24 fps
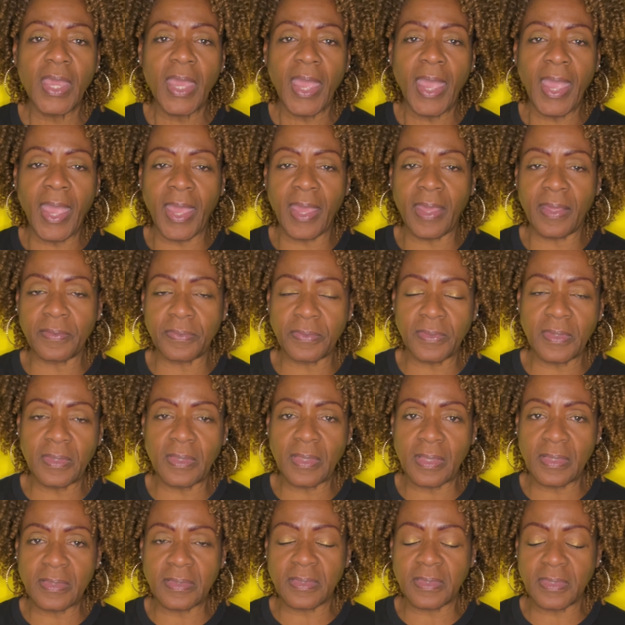And
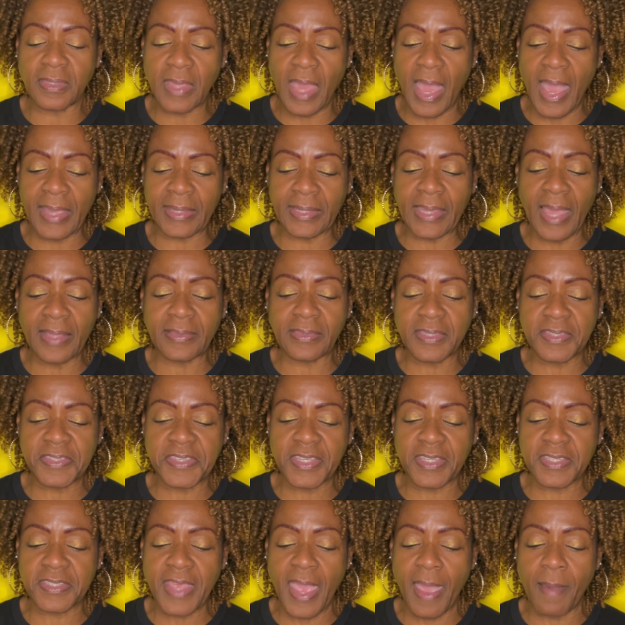I got this
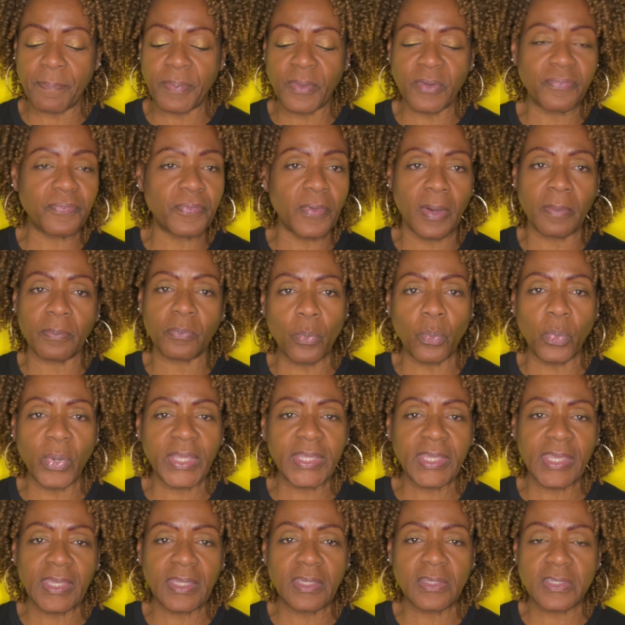example from
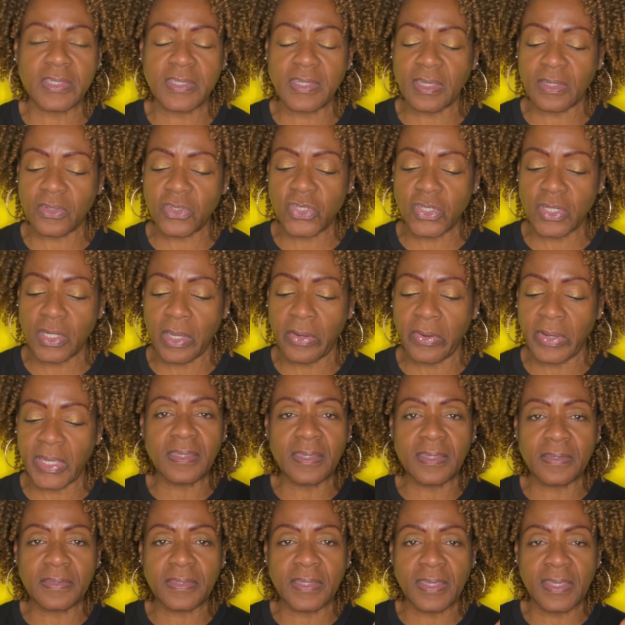Wiki Dictionary.
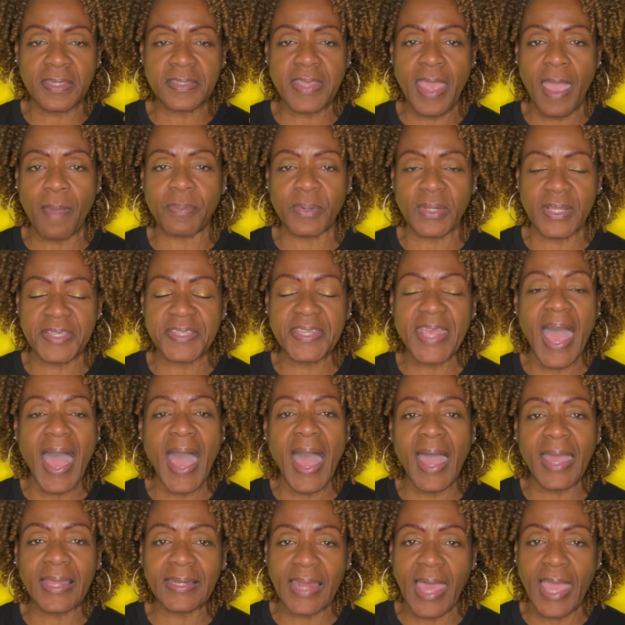The example is,
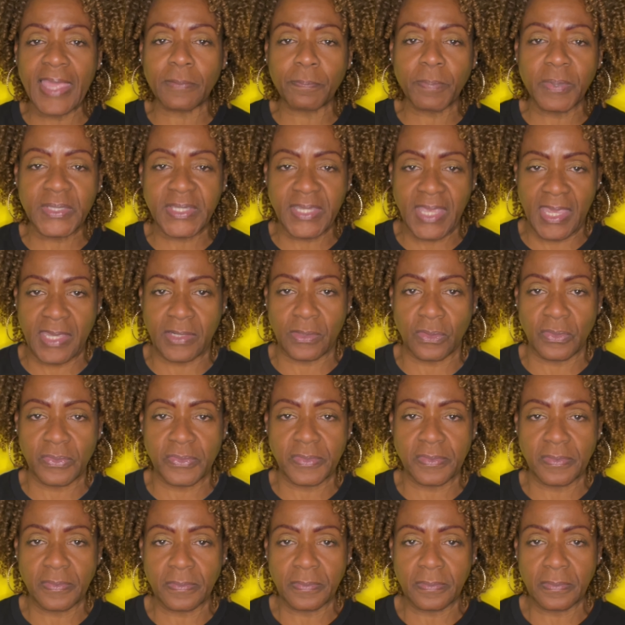I like
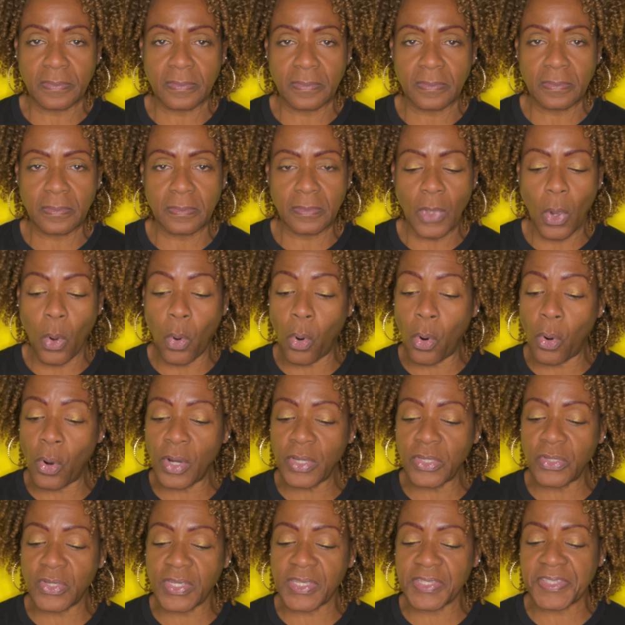potatoes. Or
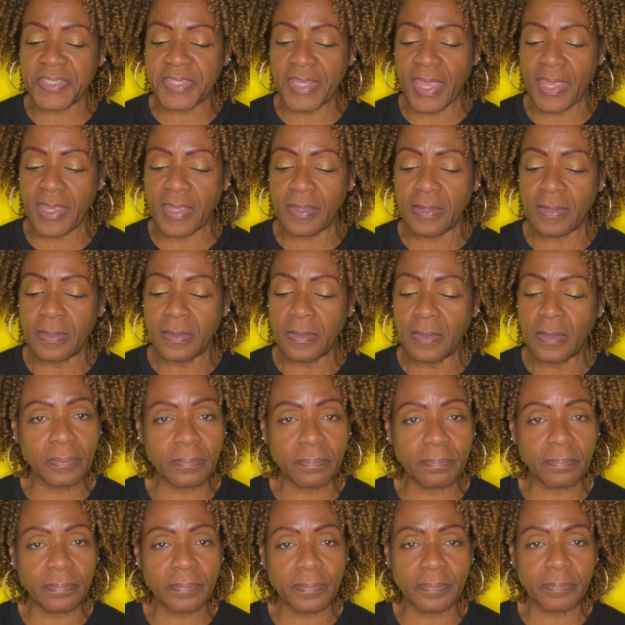you could say,
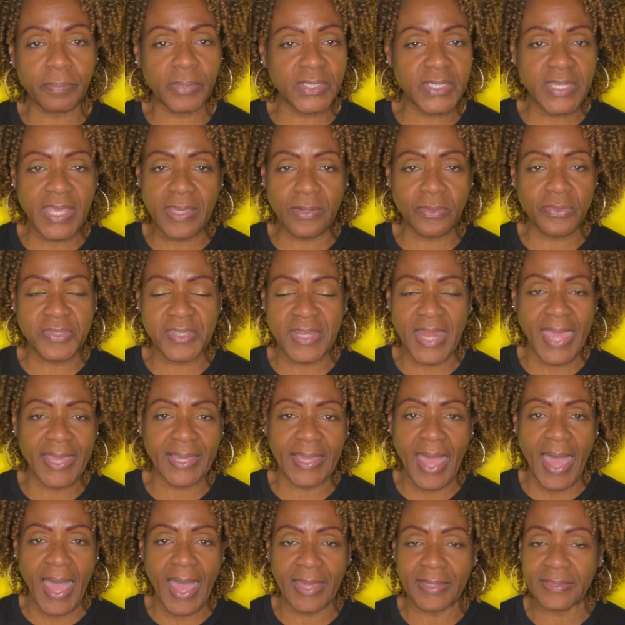potatoes like
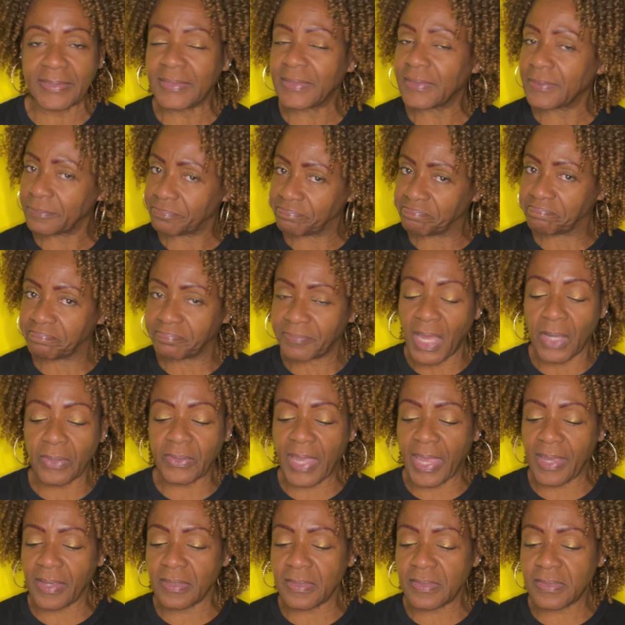I.
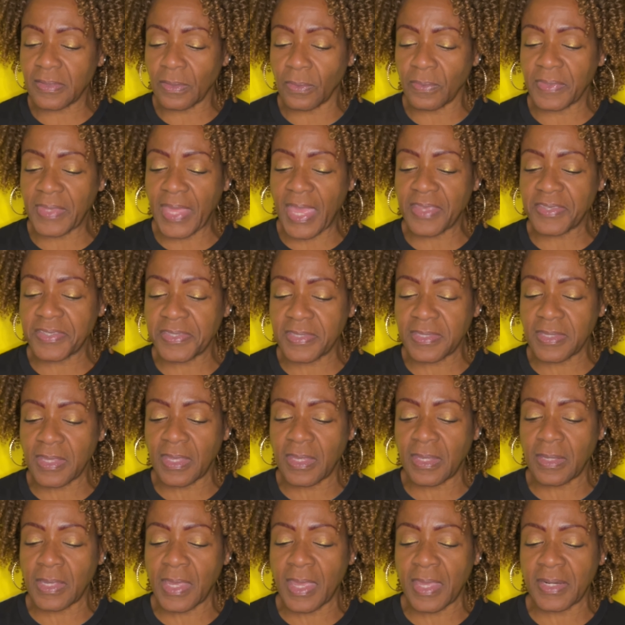Okay, so that's
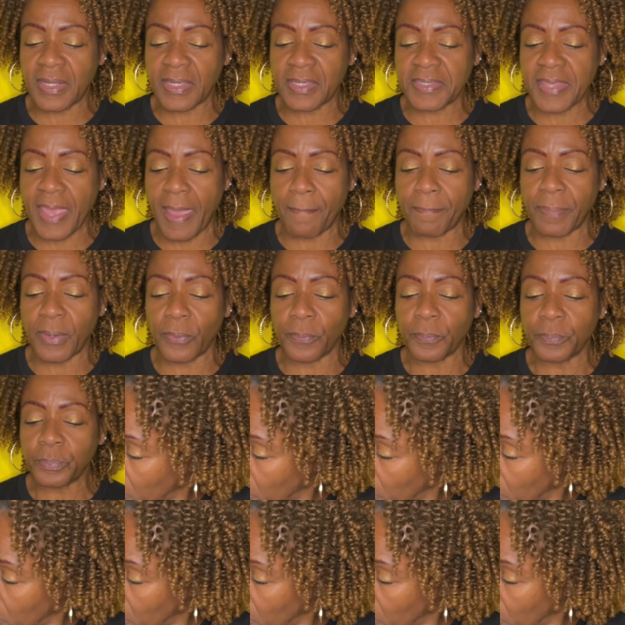an example.